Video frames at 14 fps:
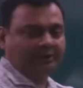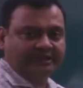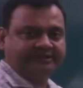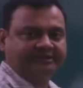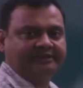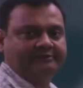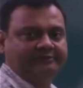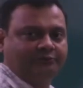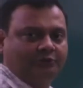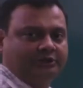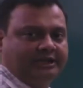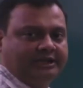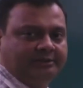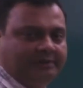is given for
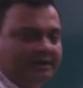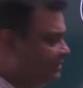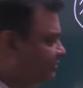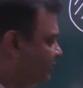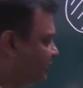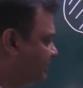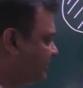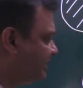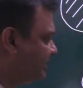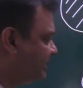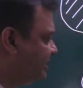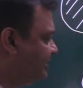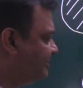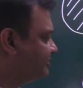the element, you can make dm